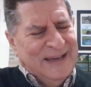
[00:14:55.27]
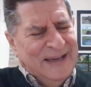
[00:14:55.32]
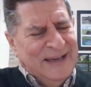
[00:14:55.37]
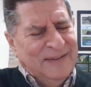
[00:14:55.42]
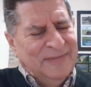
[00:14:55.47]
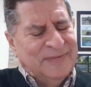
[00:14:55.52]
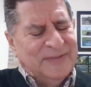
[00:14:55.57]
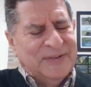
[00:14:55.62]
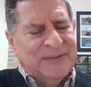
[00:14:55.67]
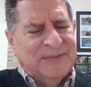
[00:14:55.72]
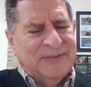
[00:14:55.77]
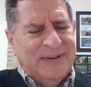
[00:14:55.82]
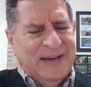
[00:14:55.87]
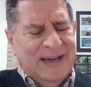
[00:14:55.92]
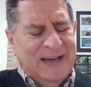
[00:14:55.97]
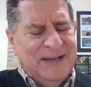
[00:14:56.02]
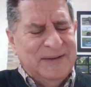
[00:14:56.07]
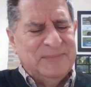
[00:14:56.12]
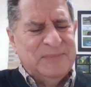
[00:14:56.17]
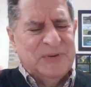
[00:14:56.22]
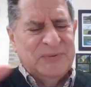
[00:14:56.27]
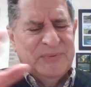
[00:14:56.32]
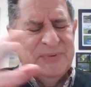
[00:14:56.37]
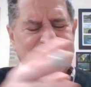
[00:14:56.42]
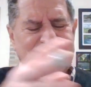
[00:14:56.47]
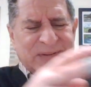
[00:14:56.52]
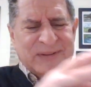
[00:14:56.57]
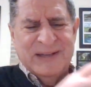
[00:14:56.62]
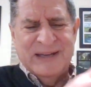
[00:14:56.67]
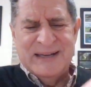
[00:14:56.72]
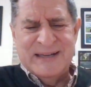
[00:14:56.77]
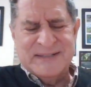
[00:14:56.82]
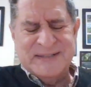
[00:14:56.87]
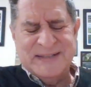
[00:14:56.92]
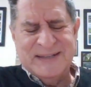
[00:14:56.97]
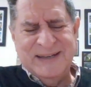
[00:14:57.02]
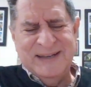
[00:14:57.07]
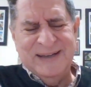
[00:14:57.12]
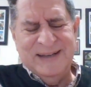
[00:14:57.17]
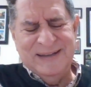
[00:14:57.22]
after time you
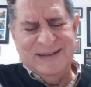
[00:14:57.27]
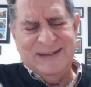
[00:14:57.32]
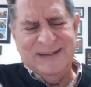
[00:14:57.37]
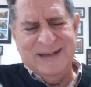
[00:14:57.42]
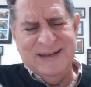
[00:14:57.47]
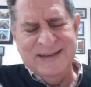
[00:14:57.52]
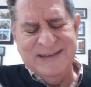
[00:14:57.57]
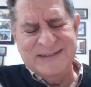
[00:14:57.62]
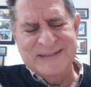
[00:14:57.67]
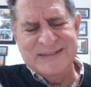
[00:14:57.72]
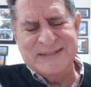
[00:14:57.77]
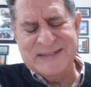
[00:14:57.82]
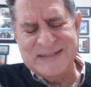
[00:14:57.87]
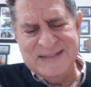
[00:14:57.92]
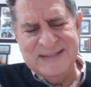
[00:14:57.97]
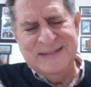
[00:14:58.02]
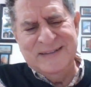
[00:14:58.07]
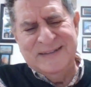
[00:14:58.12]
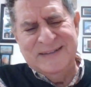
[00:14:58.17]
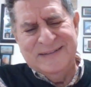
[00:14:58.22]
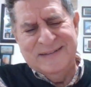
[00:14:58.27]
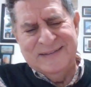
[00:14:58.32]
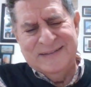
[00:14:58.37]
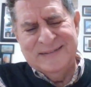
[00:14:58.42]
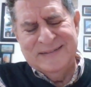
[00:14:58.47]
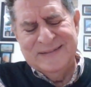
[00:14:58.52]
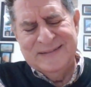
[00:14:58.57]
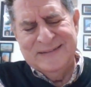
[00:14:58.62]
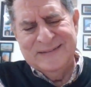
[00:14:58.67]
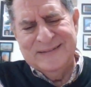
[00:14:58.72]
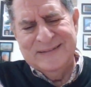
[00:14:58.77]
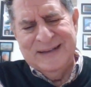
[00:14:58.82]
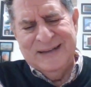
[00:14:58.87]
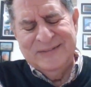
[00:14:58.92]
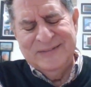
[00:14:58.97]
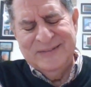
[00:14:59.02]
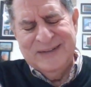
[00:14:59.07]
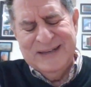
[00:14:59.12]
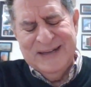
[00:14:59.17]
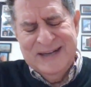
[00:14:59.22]
realize I can see
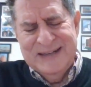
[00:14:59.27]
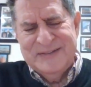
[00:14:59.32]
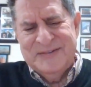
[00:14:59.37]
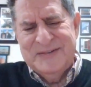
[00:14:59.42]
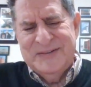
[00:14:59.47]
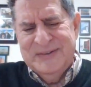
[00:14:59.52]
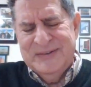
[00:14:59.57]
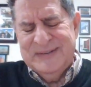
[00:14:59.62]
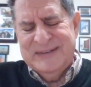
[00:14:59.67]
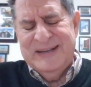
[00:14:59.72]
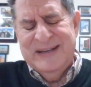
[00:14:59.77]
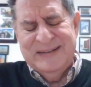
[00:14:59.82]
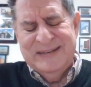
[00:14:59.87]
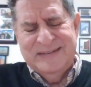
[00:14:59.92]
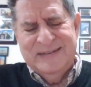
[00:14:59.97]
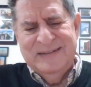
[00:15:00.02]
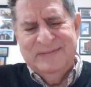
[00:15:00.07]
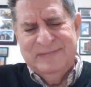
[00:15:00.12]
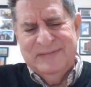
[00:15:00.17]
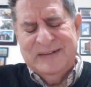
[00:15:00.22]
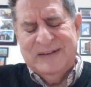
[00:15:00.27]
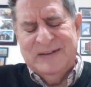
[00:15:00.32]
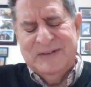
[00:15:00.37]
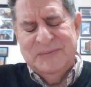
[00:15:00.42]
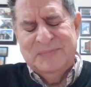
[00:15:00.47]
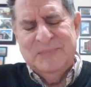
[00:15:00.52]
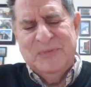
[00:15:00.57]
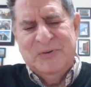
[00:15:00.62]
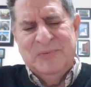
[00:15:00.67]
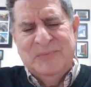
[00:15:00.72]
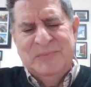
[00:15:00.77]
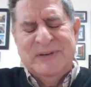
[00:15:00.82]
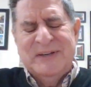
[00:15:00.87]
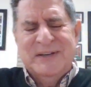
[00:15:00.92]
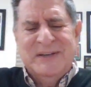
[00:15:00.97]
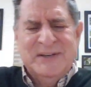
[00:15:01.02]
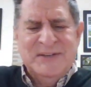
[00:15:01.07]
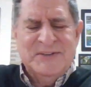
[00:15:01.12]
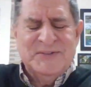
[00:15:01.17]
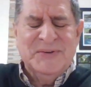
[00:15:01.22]
how God took that difficult
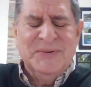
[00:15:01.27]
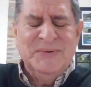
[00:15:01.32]
moment and